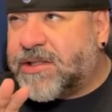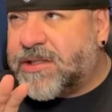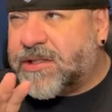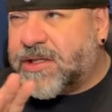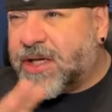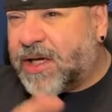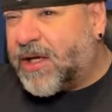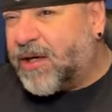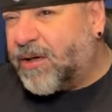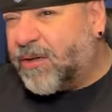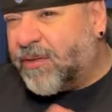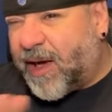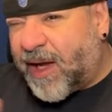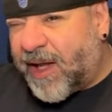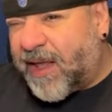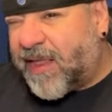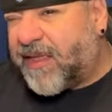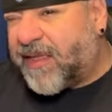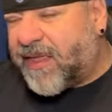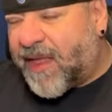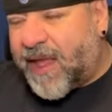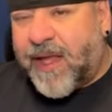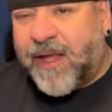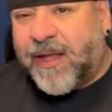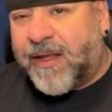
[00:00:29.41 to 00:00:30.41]
two I
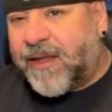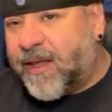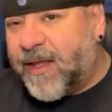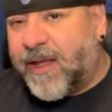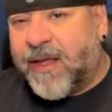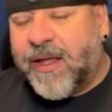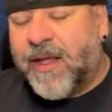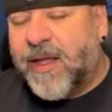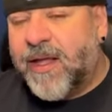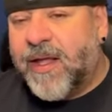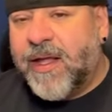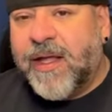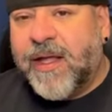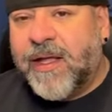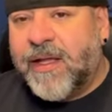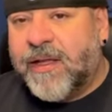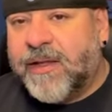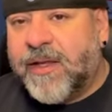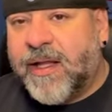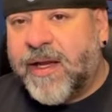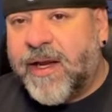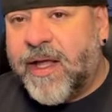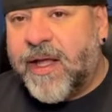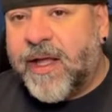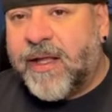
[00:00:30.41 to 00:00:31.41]
think
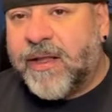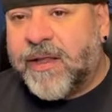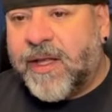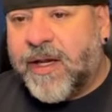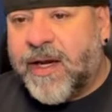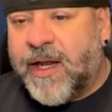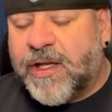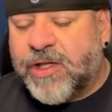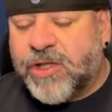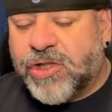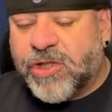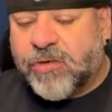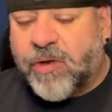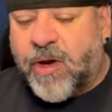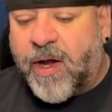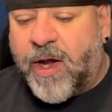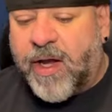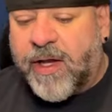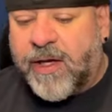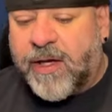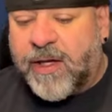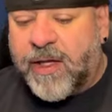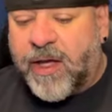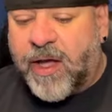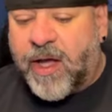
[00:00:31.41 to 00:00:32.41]
that I
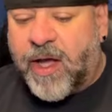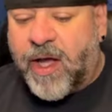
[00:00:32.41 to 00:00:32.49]
tried,